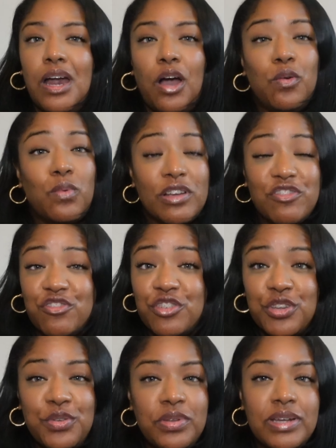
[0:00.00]
a
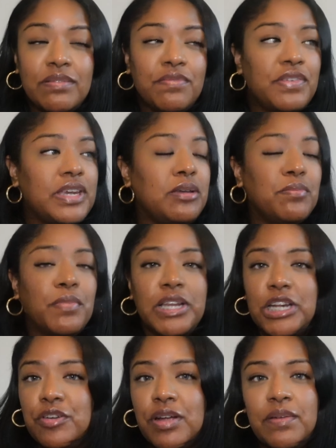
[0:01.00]
Western Union fee,
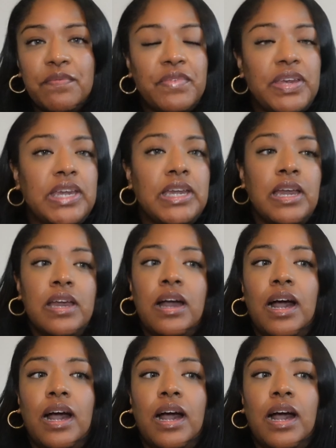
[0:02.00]
MoneyGram fee.